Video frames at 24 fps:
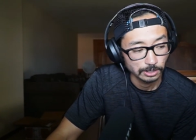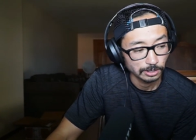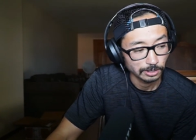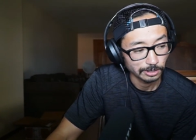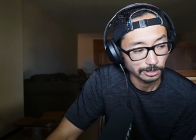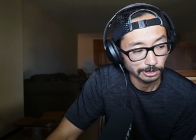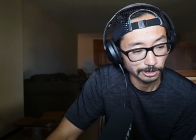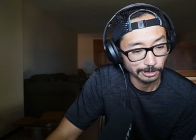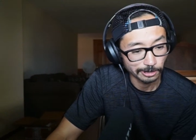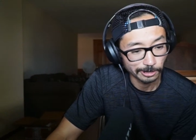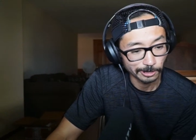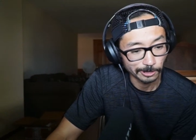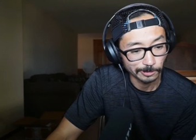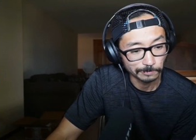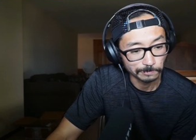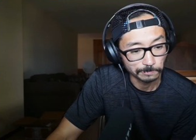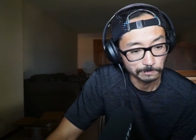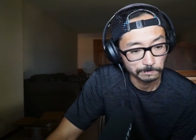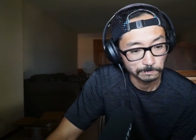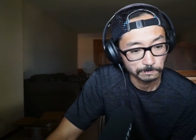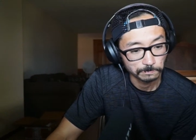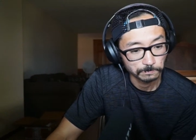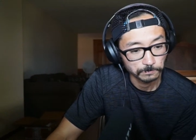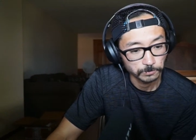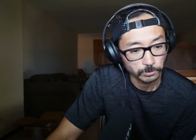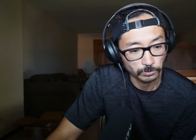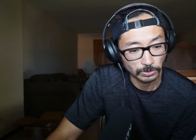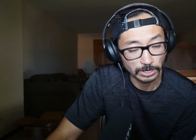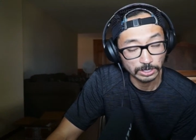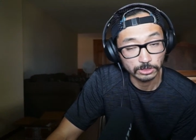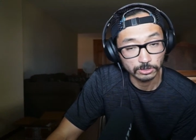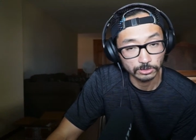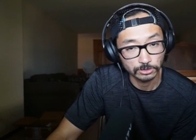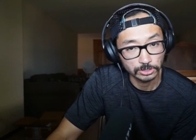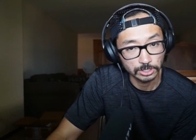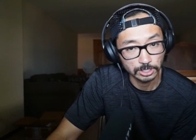The Ride
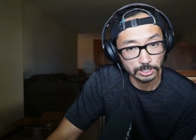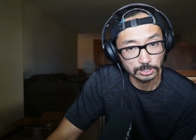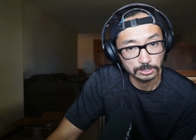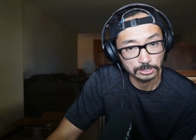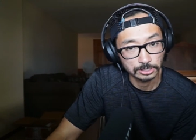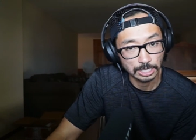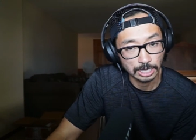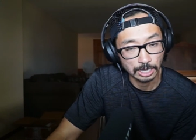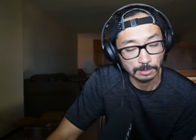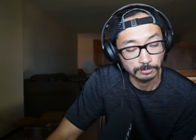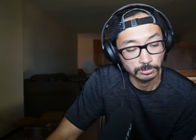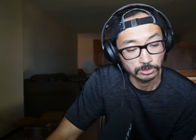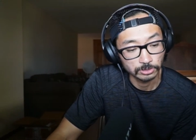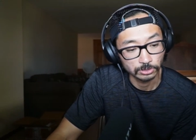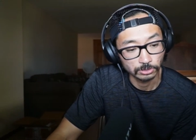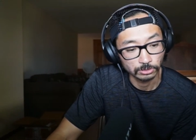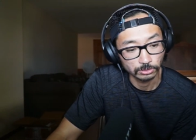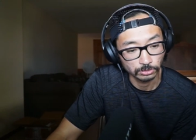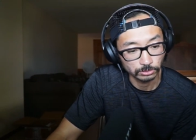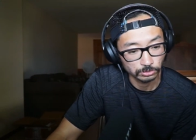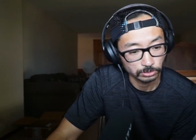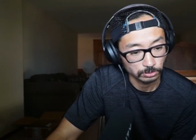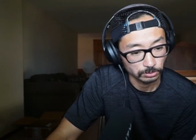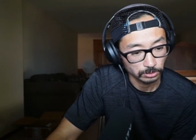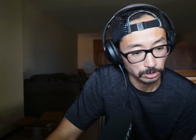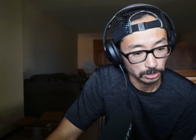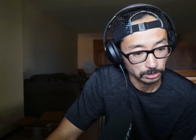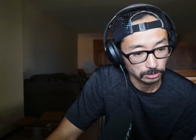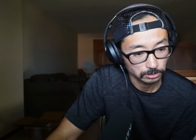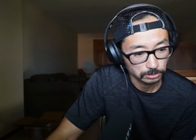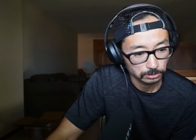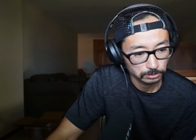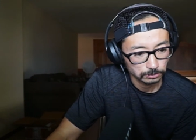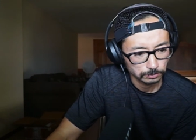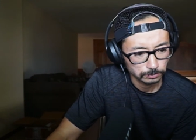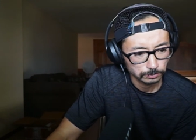13 is the opposite of those two things.